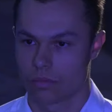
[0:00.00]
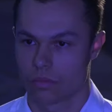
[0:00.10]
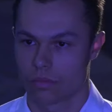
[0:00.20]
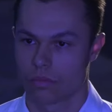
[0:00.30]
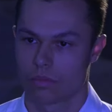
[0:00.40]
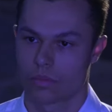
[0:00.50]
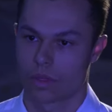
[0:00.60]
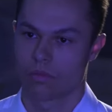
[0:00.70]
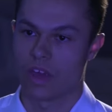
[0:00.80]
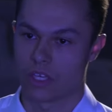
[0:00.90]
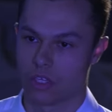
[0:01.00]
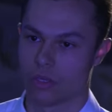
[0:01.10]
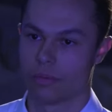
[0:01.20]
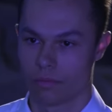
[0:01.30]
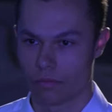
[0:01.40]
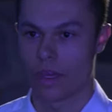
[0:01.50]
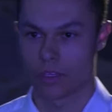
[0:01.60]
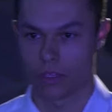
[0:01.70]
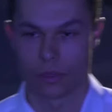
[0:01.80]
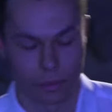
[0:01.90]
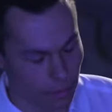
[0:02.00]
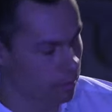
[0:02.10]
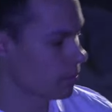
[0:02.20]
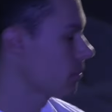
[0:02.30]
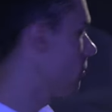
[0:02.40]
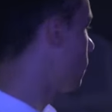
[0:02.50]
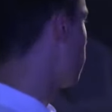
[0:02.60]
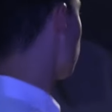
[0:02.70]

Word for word: would love to read it. Thank you. Thank you for joining me. Thank